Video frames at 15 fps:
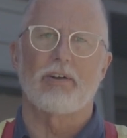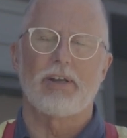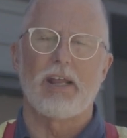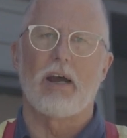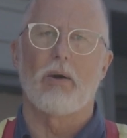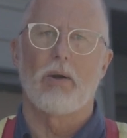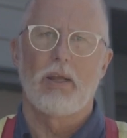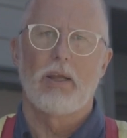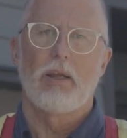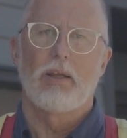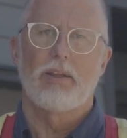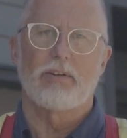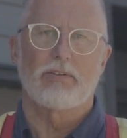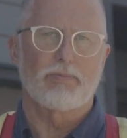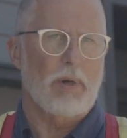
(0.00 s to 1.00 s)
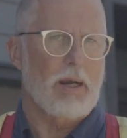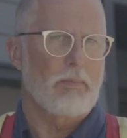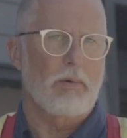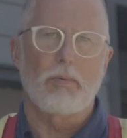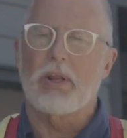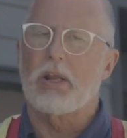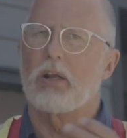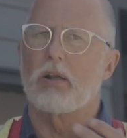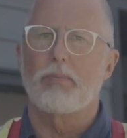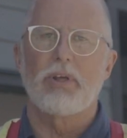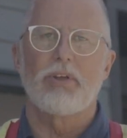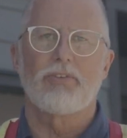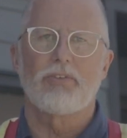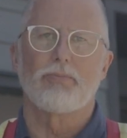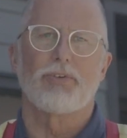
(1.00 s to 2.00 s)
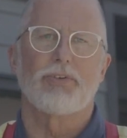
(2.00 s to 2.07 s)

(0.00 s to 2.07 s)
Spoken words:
Now, there's probably going to be some